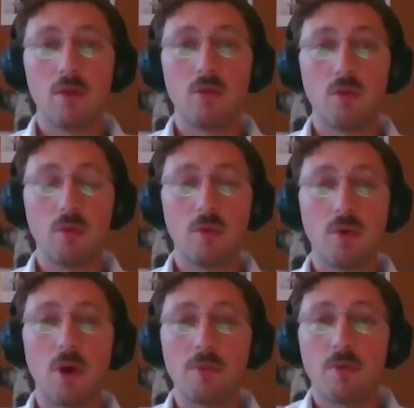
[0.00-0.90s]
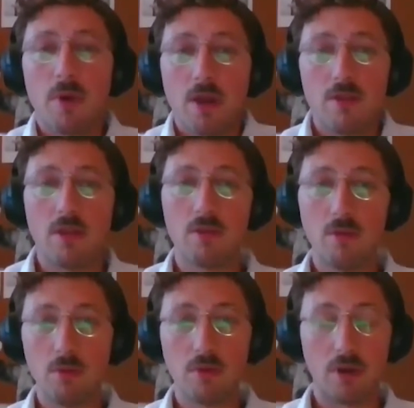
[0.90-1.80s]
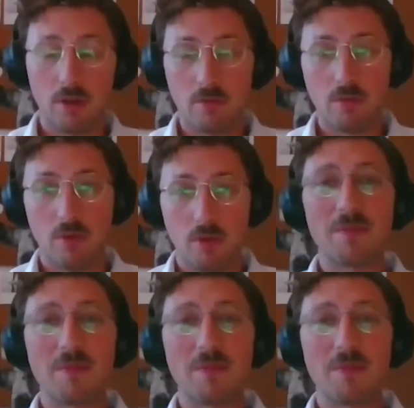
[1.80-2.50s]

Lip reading: to optimize this new target volume.